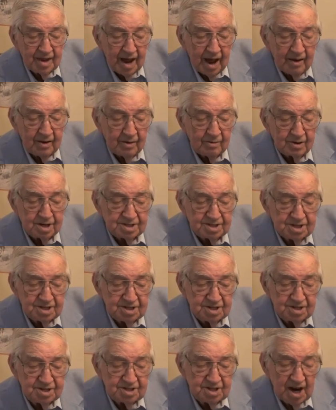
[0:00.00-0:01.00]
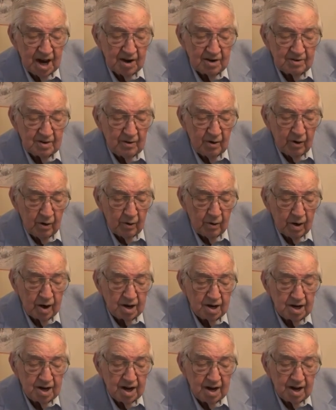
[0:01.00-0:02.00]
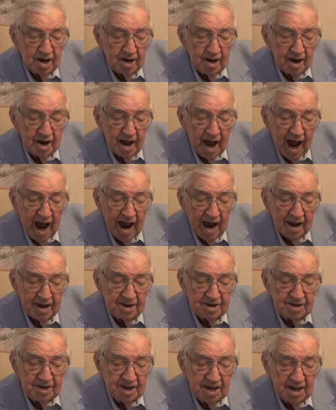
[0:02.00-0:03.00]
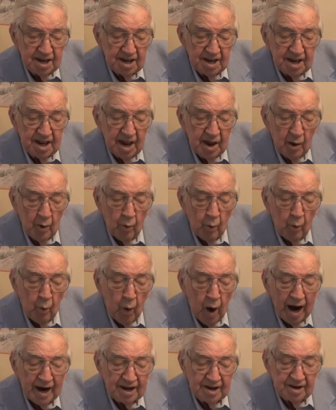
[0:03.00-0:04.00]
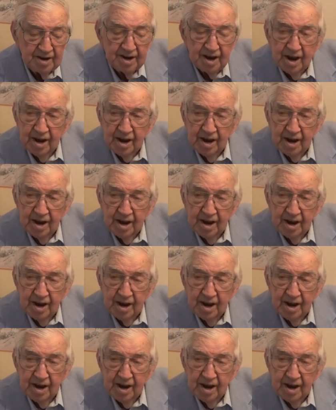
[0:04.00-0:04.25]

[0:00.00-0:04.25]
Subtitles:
Now here is General I.D. White.